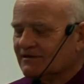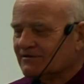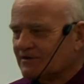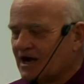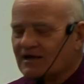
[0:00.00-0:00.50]

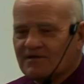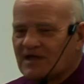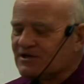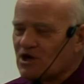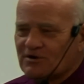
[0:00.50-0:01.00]
Right.
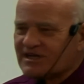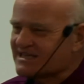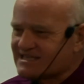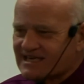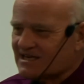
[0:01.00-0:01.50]
They don't
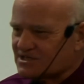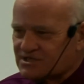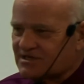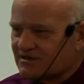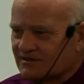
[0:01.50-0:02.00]
exist.
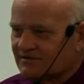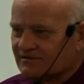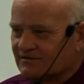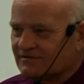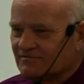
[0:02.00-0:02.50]

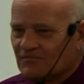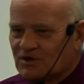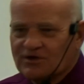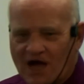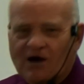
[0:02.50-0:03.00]

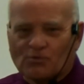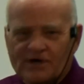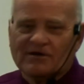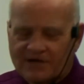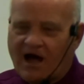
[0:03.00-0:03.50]
They're not
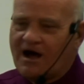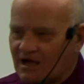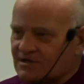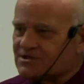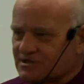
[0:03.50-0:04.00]
real
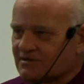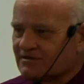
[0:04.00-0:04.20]
gods.